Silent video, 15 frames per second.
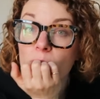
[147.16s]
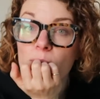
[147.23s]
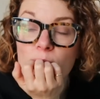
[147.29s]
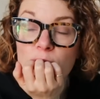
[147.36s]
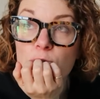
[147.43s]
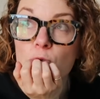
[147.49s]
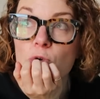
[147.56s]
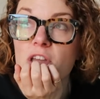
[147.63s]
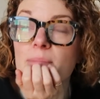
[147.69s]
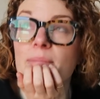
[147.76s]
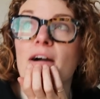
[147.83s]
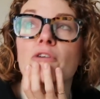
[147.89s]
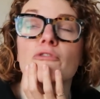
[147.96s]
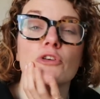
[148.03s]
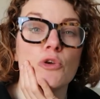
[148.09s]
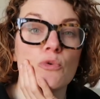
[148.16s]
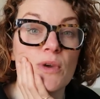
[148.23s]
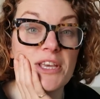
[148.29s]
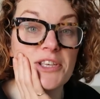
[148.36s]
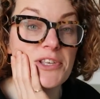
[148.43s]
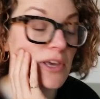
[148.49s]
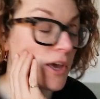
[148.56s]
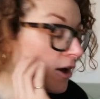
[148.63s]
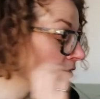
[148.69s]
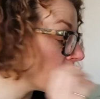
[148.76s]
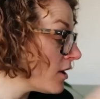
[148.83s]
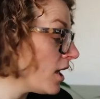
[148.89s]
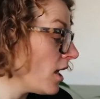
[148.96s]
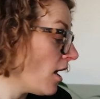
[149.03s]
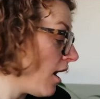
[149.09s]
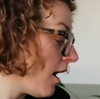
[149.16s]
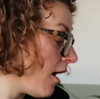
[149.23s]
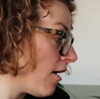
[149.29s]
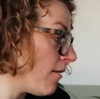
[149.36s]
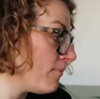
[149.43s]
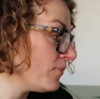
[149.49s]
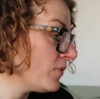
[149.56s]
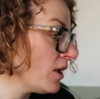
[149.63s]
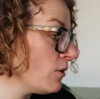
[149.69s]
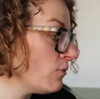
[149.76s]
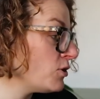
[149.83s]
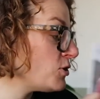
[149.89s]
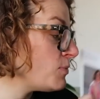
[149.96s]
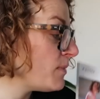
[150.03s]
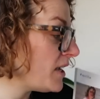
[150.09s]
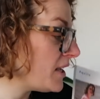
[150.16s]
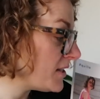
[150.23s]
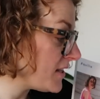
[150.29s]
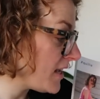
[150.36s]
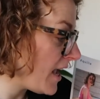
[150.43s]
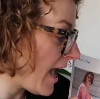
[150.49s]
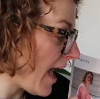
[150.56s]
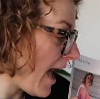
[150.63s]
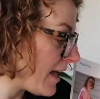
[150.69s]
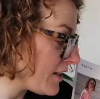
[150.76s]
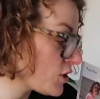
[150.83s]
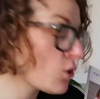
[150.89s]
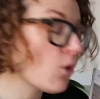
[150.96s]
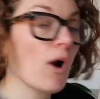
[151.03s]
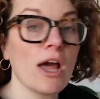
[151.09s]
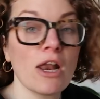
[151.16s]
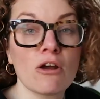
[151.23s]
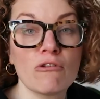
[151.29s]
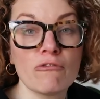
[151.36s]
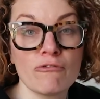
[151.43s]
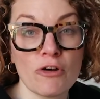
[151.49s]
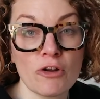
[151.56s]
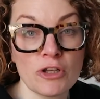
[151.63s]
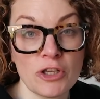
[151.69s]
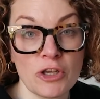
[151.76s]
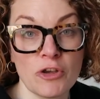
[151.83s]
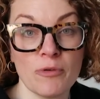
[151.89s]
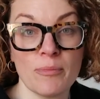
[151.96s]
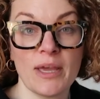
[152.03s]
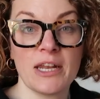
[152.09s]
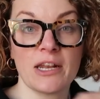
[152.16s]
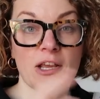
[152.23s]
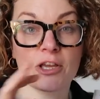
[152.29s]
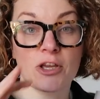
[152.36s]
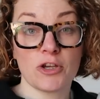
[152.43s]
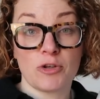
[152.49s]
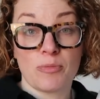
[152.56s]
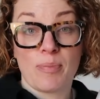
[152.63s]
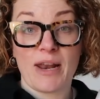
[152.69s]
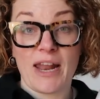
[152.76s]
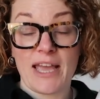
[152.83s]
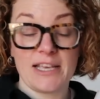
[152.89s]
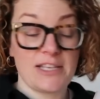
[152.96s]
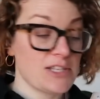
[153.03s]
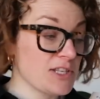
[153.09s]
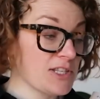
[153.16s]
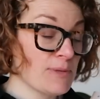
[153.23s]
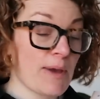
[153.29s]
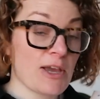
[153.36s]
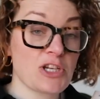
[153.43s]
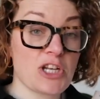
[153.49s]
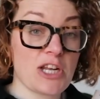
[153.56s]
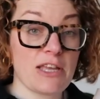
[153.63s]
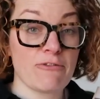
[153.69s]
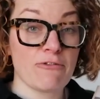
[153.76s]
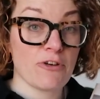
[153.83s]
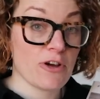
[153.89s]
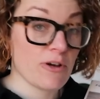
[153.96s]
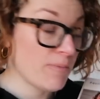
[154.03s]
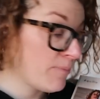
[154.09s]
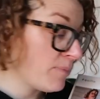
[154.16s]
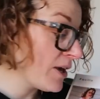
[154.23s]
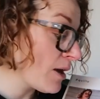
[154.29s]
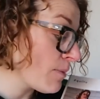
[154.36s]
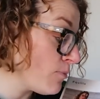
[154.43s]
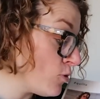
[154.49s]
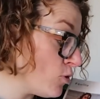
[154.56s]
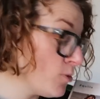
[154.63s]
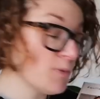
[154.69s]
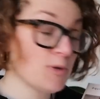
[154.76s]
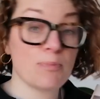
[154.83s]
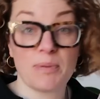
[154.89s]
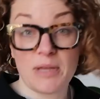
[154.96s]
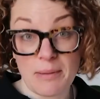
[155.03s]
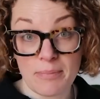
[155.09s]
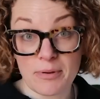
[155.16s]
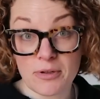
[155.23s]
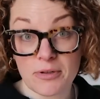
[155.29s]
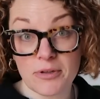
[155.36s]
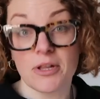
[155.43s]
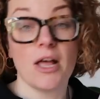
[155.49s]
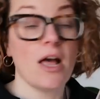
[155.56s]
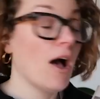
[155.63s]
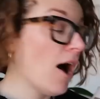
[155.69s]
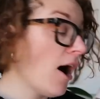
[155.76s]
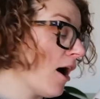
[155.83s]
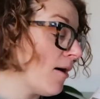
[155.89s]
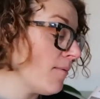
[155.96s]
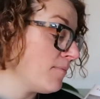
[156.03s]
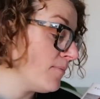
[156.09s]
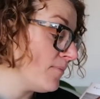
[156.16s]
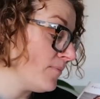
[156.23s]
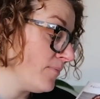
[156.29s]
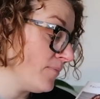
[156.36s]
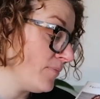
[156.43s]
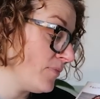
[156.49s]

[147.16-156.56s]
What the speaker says: that we were talking about a few weeks ago, which means it adds quite a lot of volume in a good place, especially for bigger boobed people. I